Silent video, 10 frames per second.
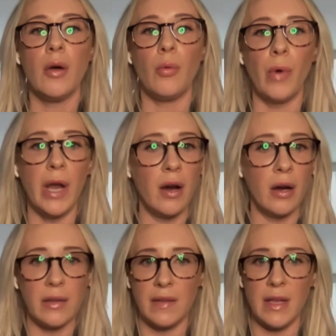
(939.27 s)
Where
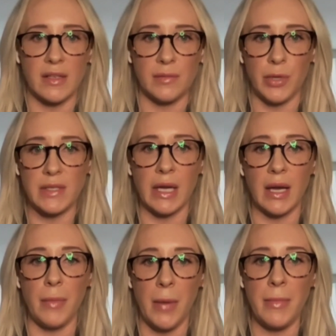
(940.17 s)
is the explicit
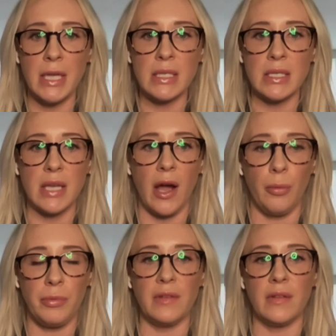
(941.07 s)
commitment to
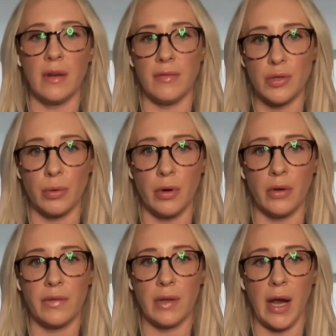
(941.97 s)
help these
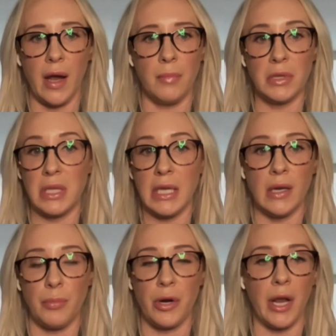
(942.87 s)
individuals
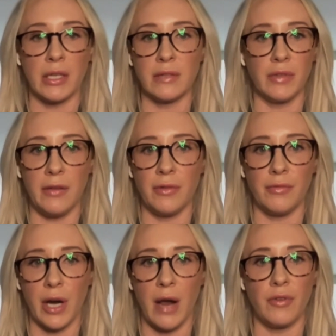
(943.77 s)
lead a productive life of
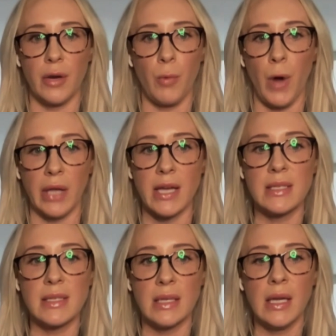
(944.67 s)
recovery and
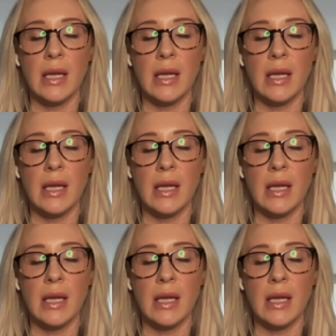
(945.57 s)
wellness?